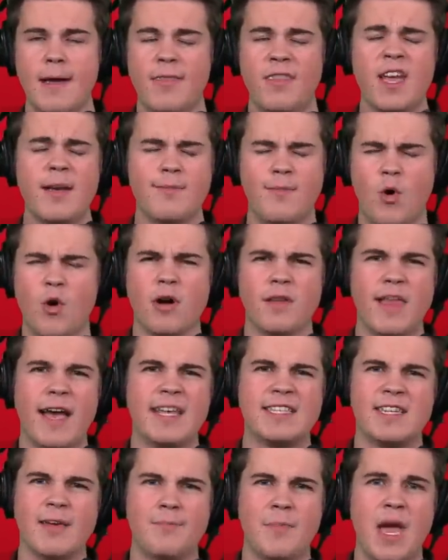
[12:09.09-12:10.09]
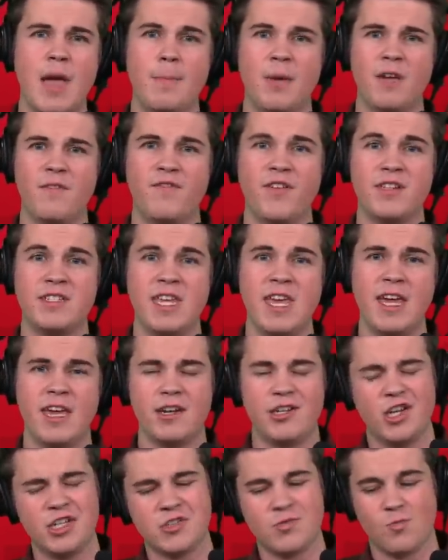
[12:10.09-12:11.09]
I think more or less it may have been fatigue
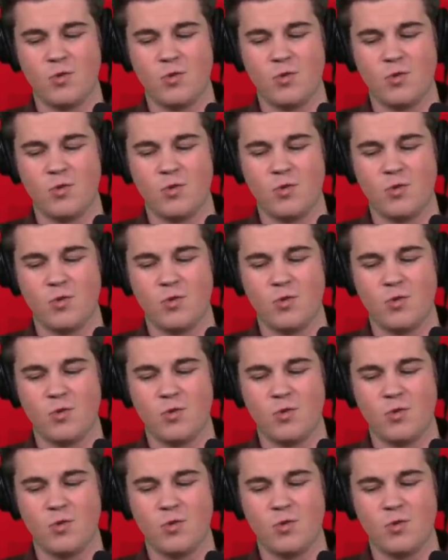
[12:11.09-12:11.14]
and just